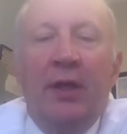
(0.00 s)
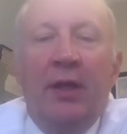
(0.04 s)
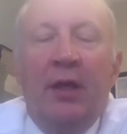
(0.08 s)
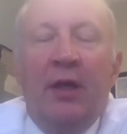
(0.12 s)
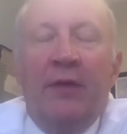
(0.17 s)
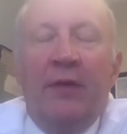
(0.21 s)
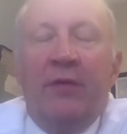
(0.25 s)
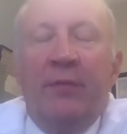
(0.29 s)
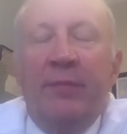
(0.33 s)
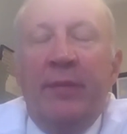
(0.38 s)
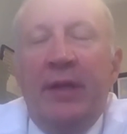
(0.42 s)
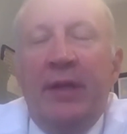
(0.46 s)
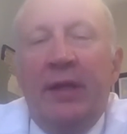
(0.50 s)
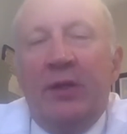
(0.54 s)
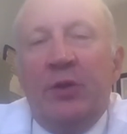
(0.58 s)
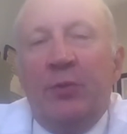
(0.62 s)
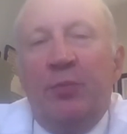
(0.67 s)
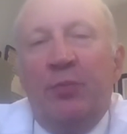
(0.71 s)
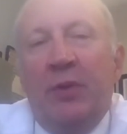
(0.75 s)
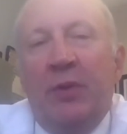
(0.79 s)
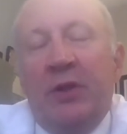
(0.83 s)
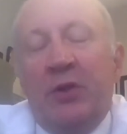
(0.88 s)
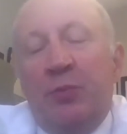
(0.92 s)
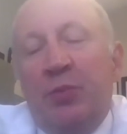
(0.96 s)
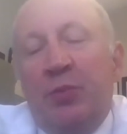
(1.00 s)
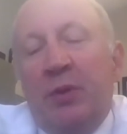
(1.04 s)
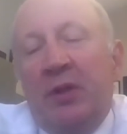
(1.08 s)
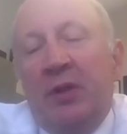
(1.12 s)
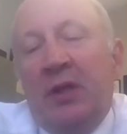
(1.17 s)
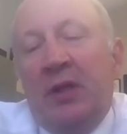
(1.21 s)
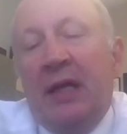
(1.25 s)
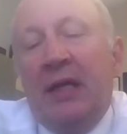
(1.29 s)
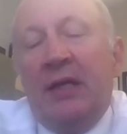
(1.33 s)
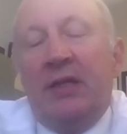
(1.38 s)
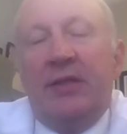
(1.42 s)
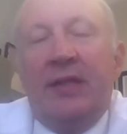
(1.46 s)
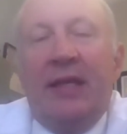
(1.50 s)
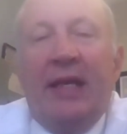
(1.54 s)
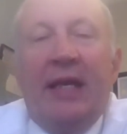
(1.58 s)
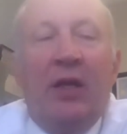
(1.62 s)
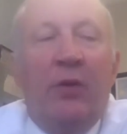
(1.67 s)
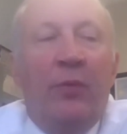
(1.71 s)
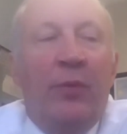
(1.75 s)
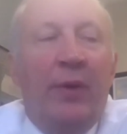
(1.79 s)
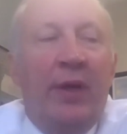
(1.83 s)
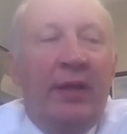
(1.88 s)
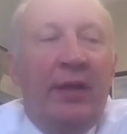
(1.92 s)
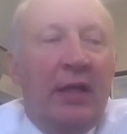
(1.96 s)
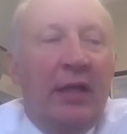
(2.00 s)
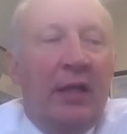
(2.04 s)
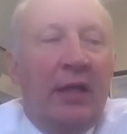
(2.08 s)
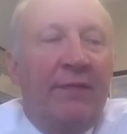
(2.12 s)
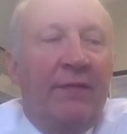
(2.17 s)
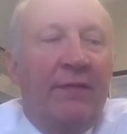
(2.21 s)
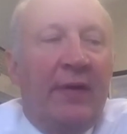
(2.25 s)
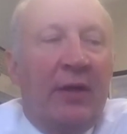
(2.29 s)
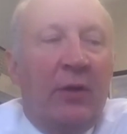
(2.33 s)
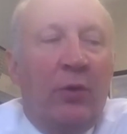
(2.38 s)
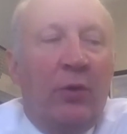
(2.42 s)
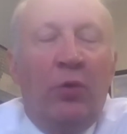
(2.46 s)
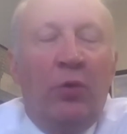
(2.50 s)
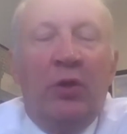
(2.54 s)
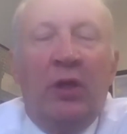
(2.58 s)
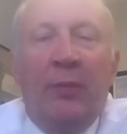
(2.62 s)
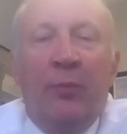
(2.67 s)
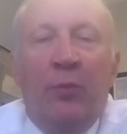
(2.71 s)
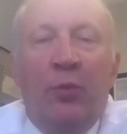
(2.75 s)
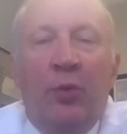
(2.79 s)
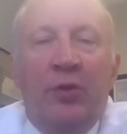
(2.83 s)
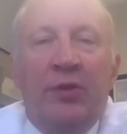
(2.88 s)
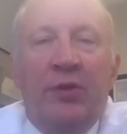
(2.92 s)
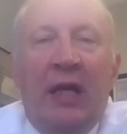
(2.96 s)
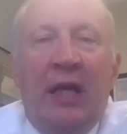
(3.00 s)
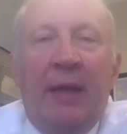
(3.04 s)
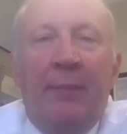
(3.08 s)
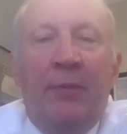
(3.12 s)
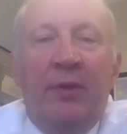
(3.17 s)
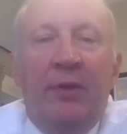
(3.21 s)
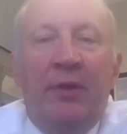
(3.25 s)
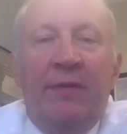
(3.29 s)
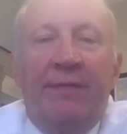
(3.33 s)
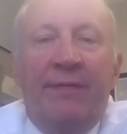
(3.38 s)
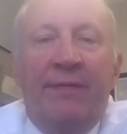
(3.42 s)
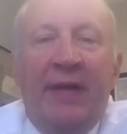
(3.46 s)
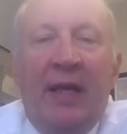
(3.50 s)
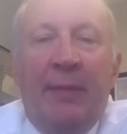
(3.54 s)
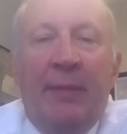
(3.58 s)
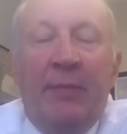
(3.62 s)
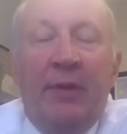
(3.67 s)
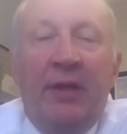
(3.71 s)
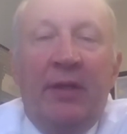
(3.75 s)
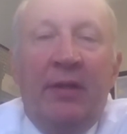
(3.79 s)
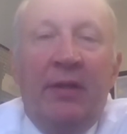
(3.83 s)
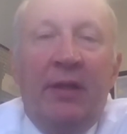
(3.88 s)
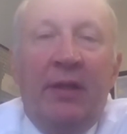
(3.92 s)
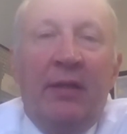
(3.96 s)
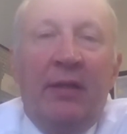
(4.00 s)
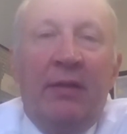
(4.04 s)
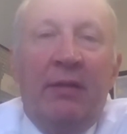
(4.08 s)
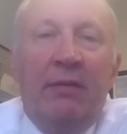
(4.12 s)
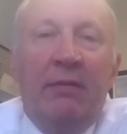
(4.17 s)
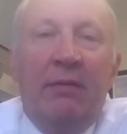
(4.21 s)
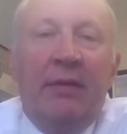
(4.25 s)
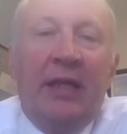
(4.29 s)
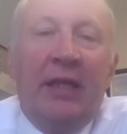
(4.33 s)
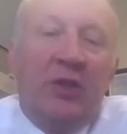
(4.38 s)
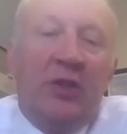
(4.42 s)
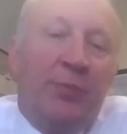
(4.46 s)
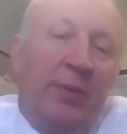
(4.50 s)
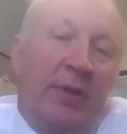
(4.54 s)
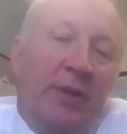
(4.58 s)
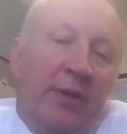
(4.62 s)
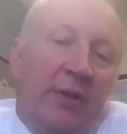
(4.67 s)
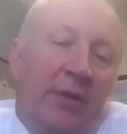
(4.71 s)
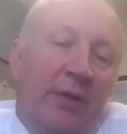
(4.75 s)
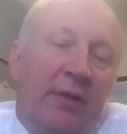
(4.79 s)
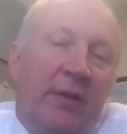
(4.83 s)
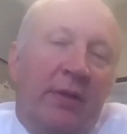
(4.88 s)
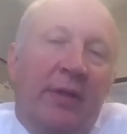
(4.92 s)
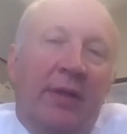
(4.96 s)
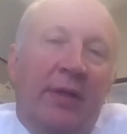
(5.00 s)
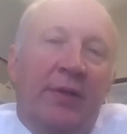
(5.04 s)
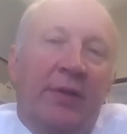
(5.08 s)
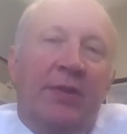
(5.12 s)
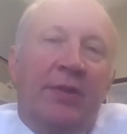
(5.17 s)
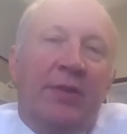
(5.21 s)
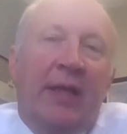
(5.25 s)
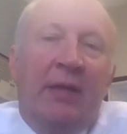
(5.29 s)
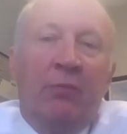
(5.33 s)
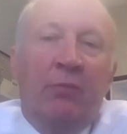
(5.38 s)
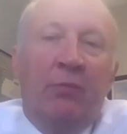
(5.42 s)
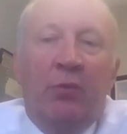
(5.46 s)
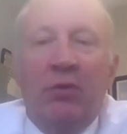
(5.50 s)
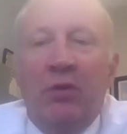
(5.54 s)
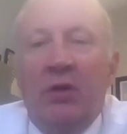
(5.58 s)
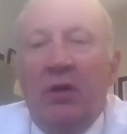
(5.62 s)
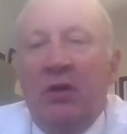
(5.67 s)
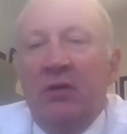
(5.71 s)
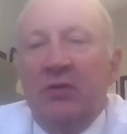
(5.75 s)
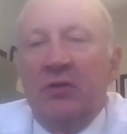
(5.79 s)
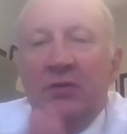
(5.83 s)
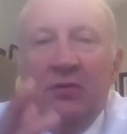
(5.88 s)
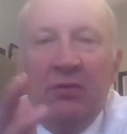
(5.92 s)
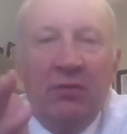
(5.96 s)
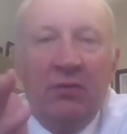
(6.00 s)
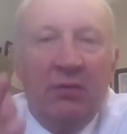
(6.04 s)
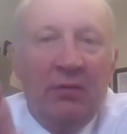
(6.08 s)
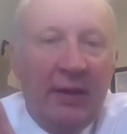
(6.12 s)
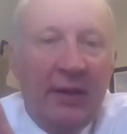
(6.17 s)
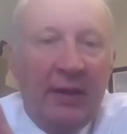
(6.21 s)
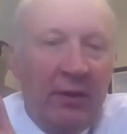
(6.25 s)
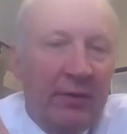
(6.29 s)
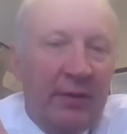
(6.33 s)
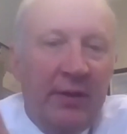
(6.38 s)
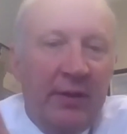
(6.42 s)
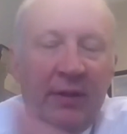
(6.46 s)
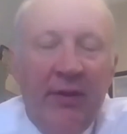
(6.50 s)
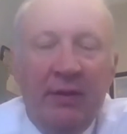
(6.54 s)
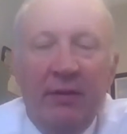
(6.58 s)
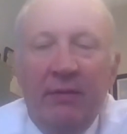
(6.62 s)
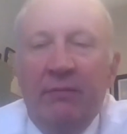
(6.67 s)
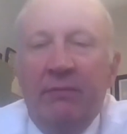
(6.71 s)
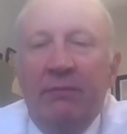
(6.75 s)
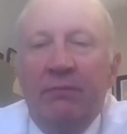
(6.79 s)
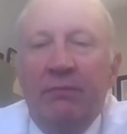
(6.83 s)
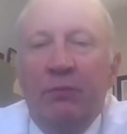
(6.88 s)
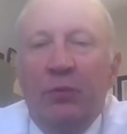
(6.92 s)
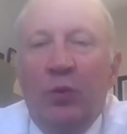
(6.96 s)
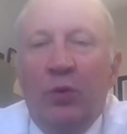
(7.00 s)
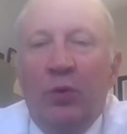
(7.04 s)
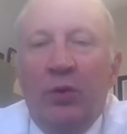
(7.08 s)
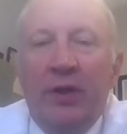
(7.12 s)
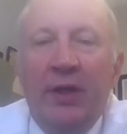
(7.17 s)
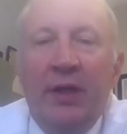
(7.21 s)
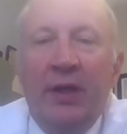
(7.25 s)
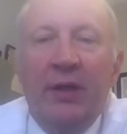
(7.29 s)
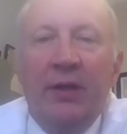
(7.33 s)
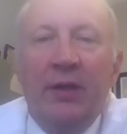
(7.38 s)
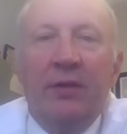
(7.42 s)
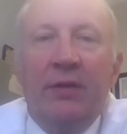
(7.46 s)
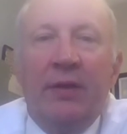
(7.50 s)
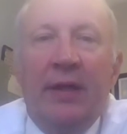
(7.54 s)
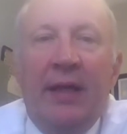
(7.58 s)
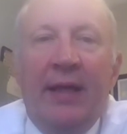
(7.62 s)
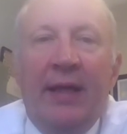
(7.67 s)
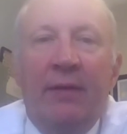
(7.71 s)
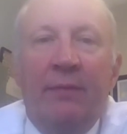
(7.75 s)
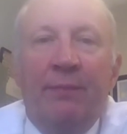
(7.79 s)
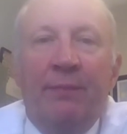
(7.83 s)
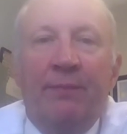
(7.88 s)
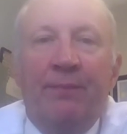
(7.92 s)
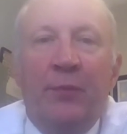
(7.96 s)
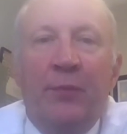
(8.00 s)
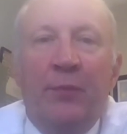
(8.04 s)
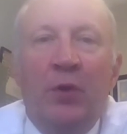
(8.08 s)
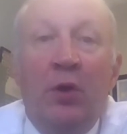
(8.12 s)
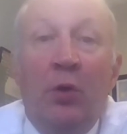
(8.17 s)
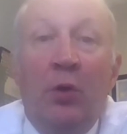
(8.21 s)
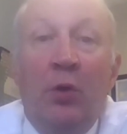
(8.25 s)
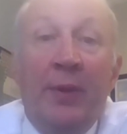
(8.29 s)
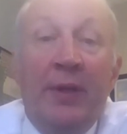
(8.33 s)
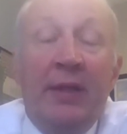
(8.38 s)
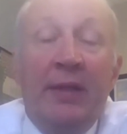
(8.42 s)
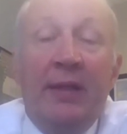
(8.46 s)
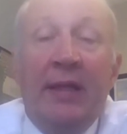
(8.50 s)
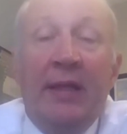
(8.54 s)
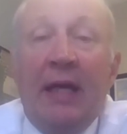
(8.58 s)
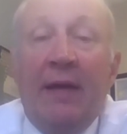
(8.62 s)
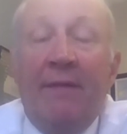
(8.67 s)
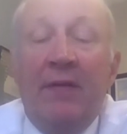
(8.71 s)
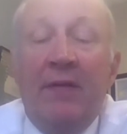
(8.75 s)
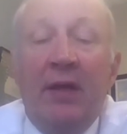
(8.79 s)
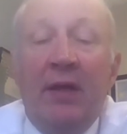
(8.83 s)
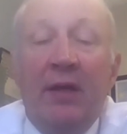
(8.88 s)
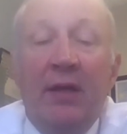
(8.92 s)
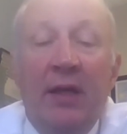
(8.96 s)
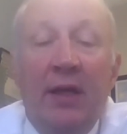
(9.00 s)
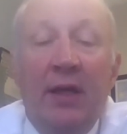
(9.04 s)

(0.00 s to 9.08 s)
for me, it's been nice that way, and that I've got a whole lot more time with the family, and that's been a good thing. And we're all still healthy and working. And, you know, we didn't have the